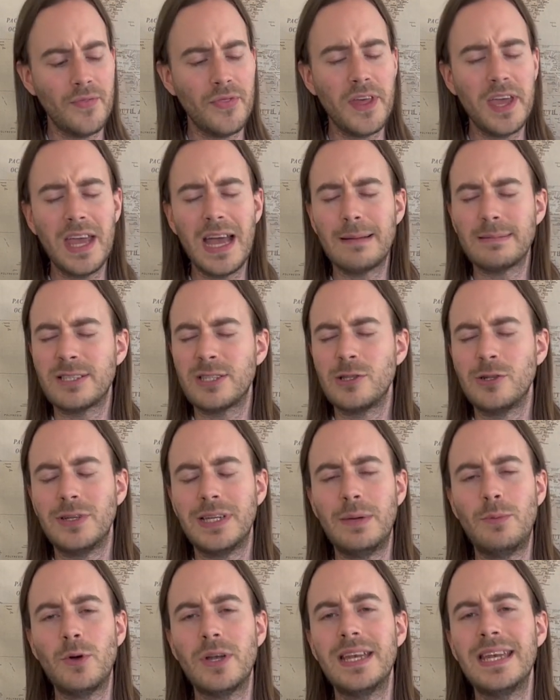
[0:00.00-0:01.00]
They
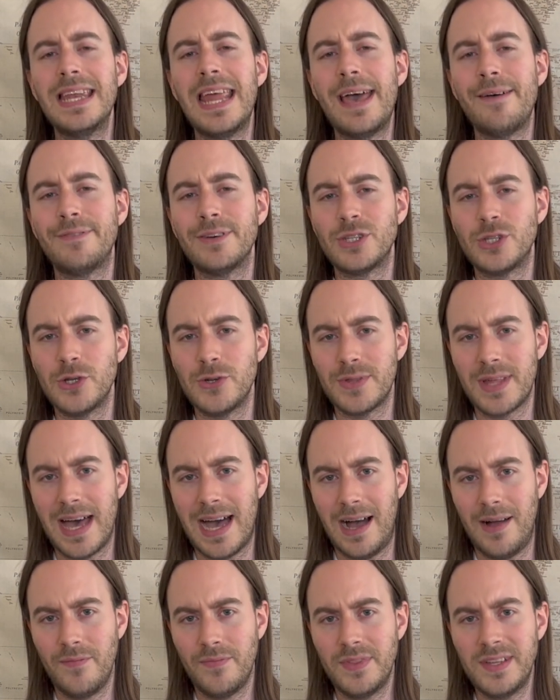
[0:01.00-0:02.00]
absolutely would never do
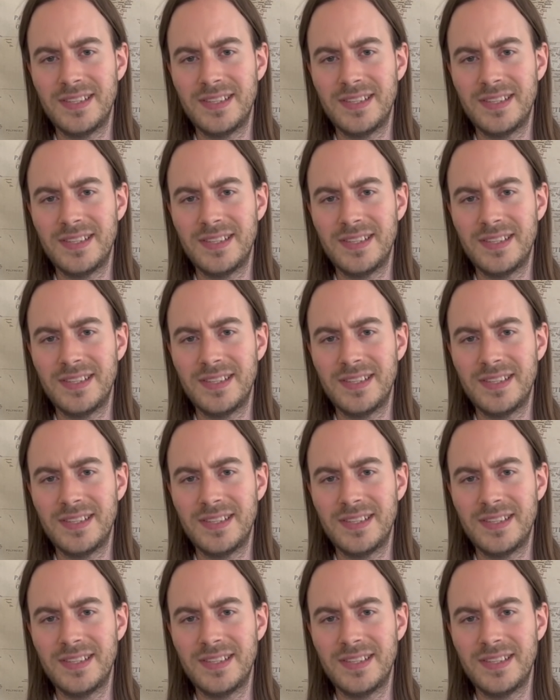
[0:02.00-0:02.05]
that.